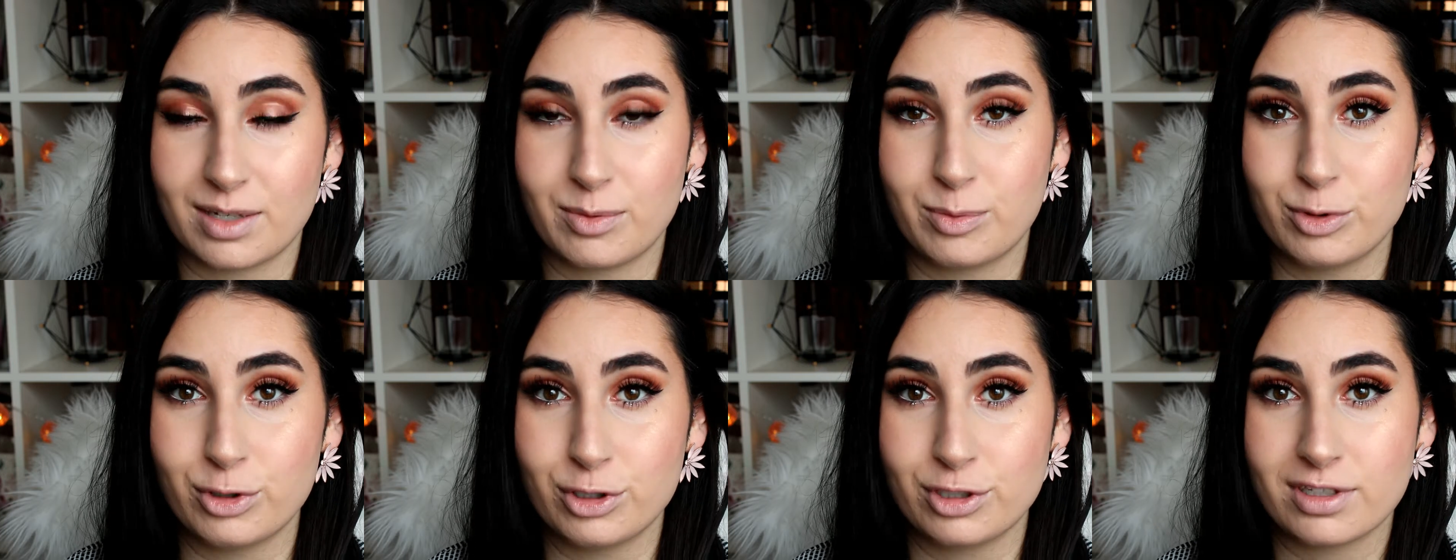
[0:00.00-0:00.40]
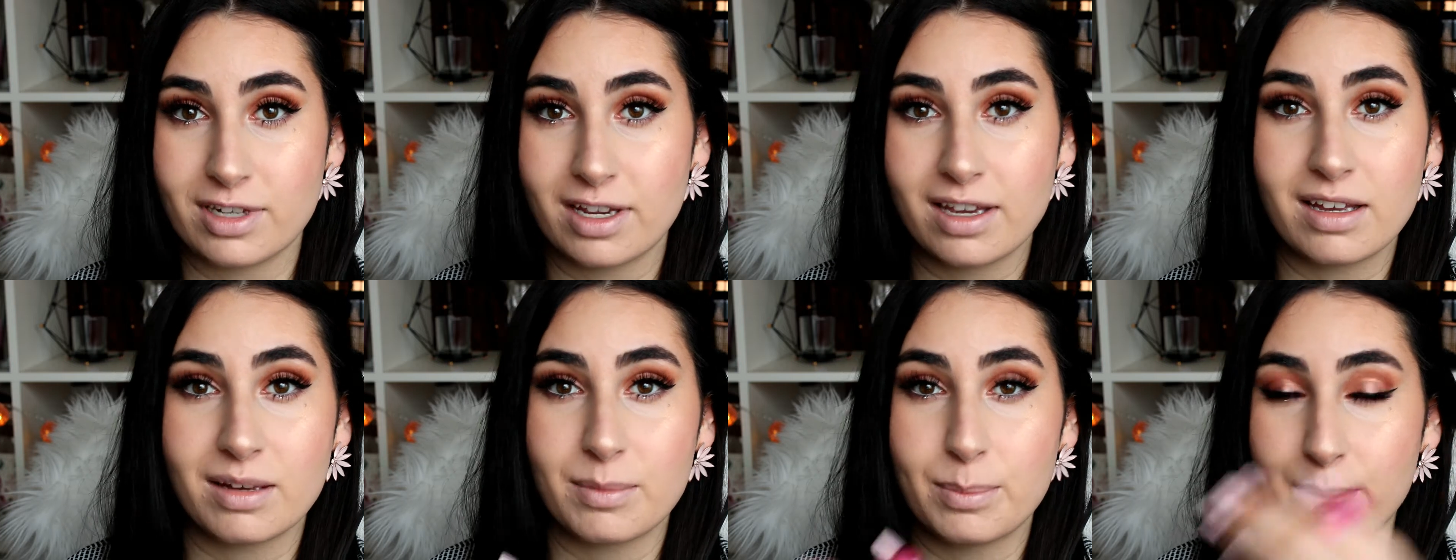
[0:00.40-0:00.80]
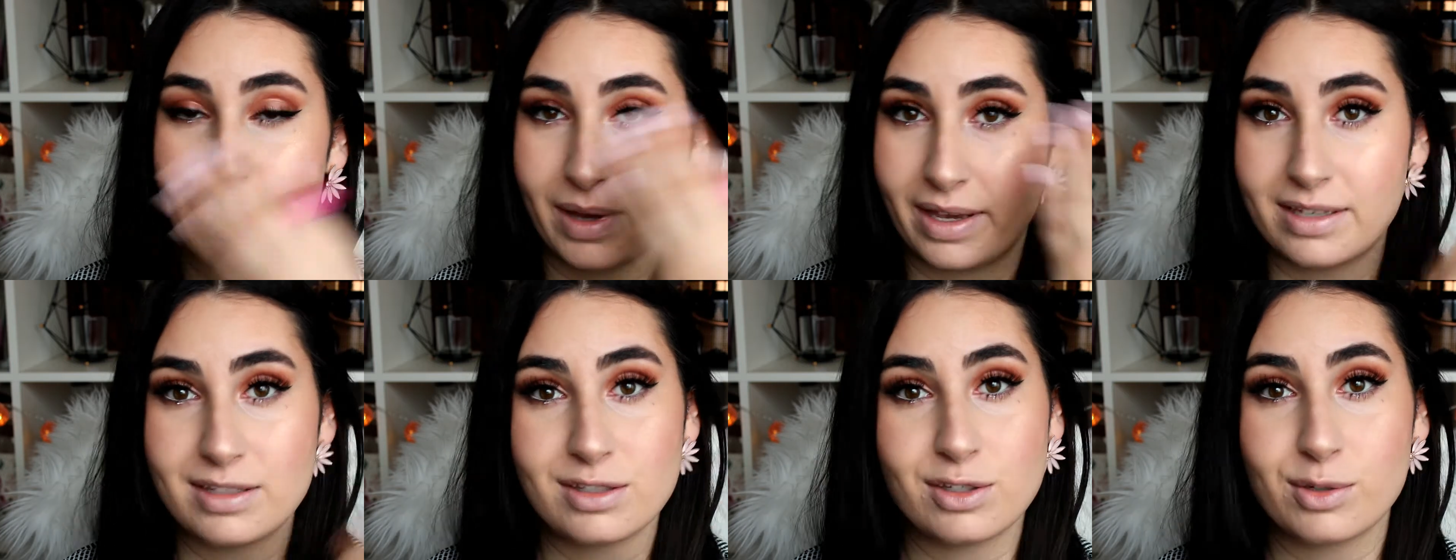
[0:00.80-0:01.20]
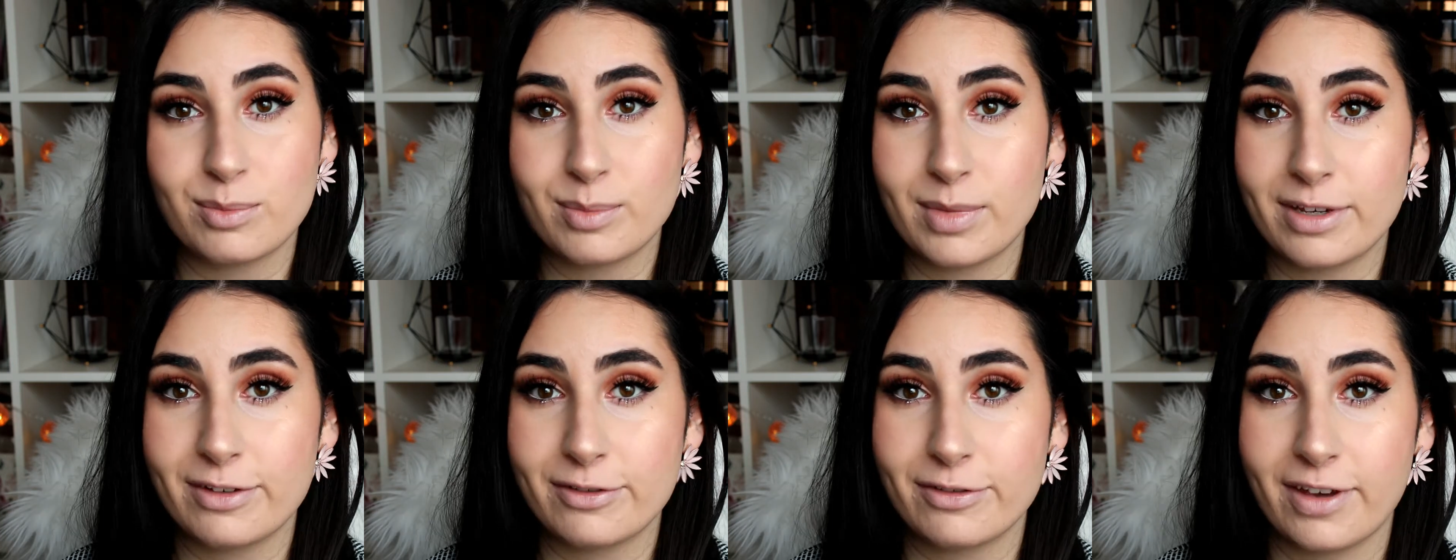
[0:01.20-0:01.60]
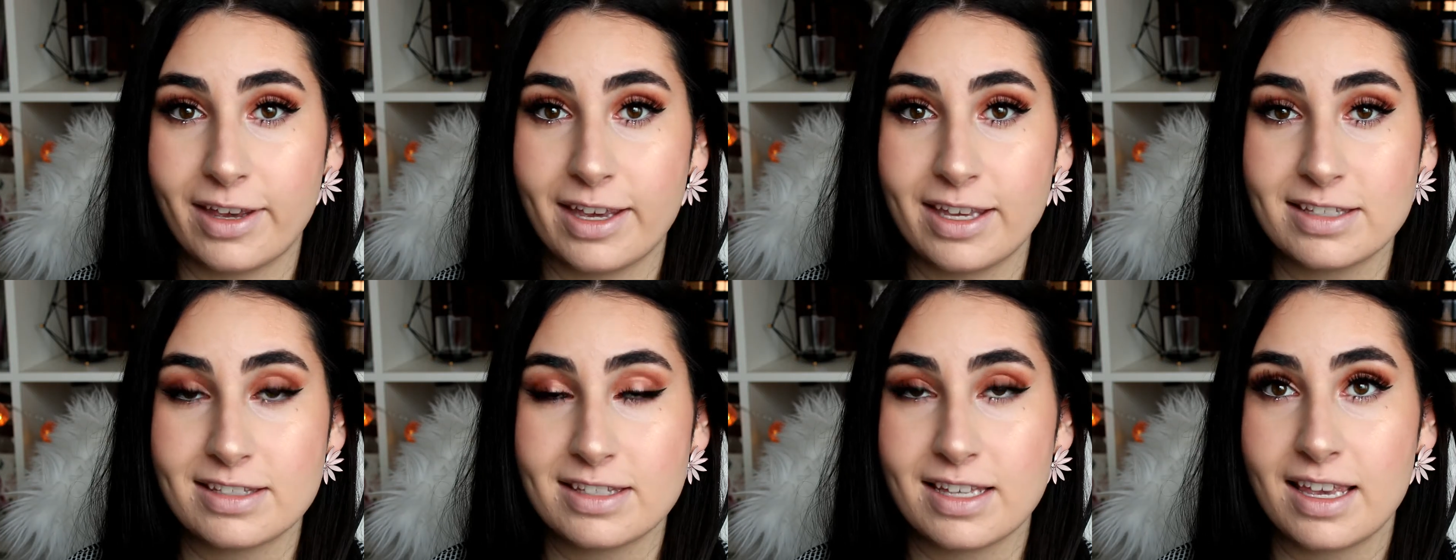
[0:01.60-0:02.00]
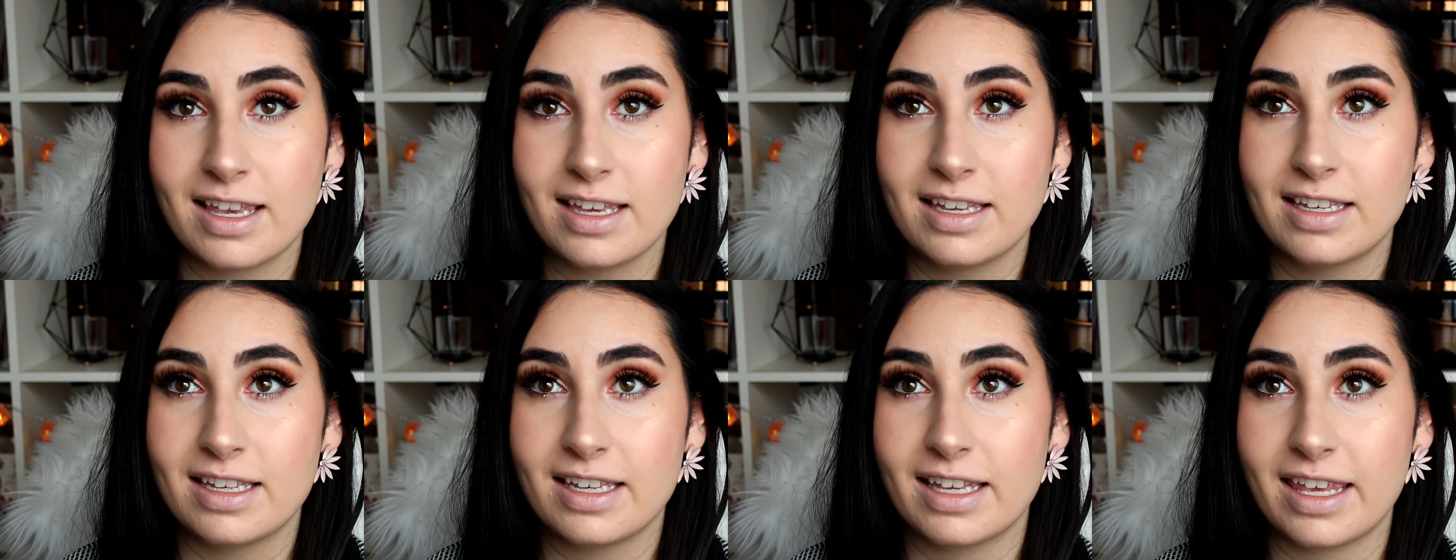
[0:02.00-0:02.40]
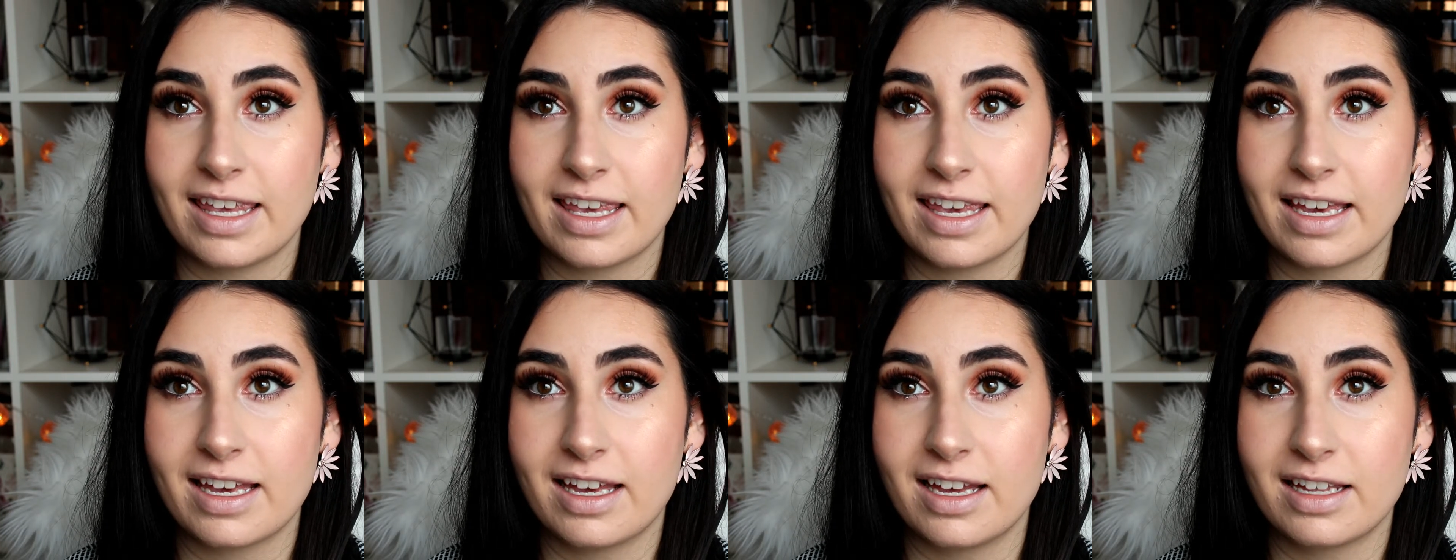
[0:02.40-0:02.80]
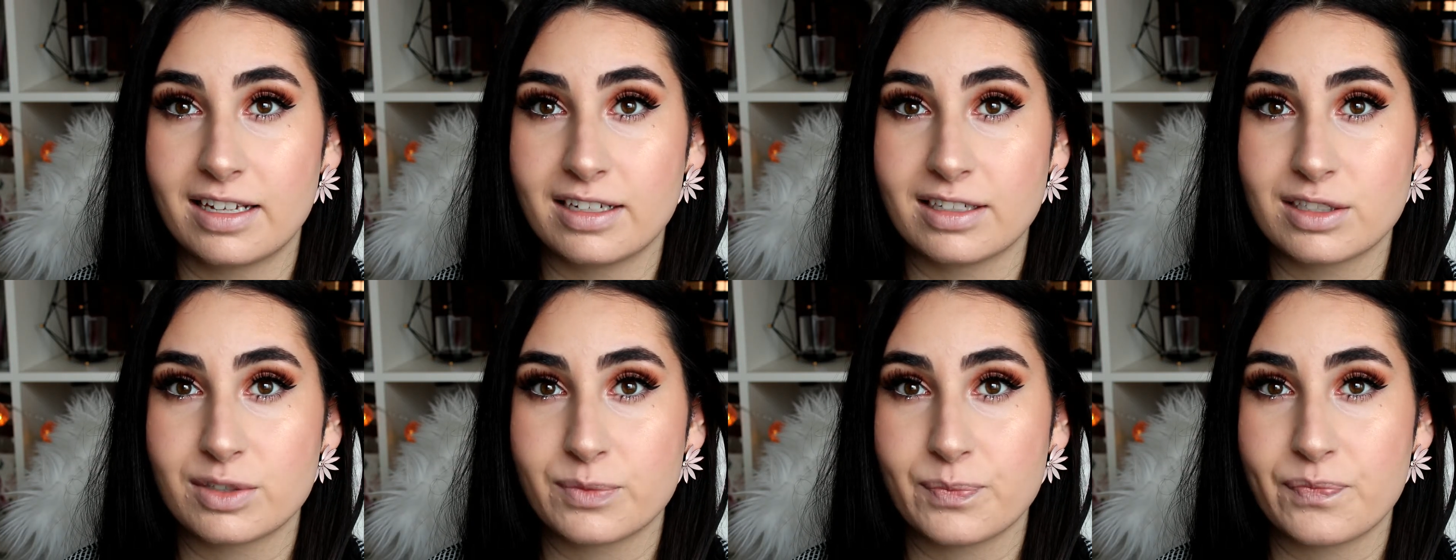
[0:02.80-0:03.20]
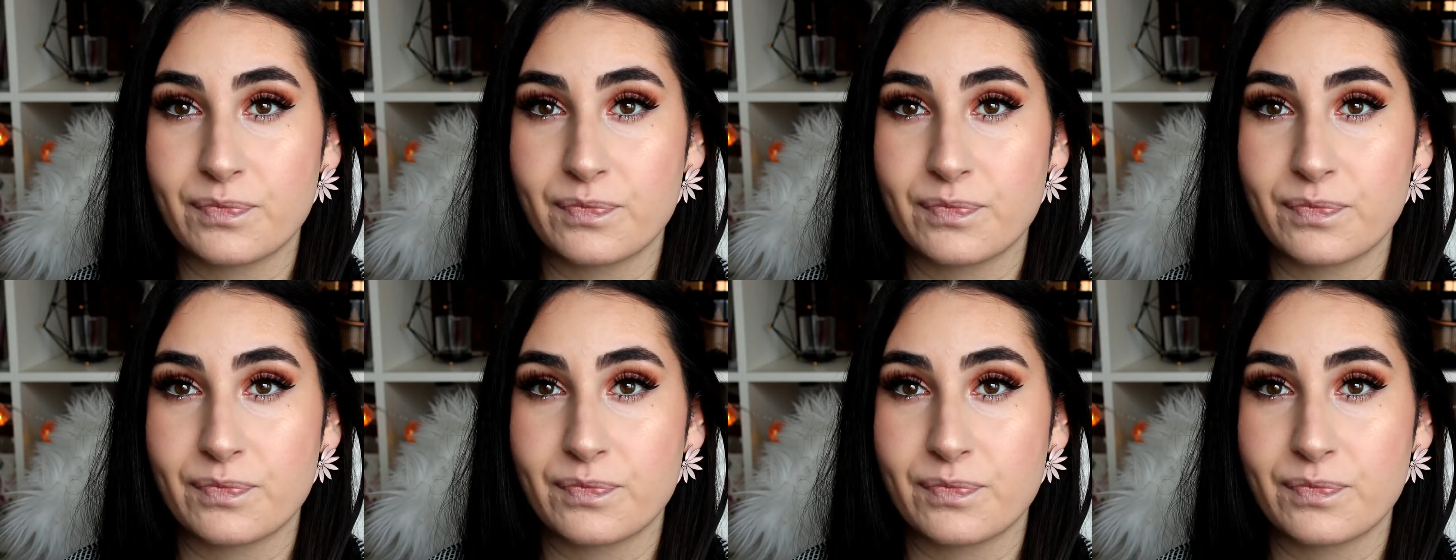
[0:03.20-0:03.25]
I put a base on my face, and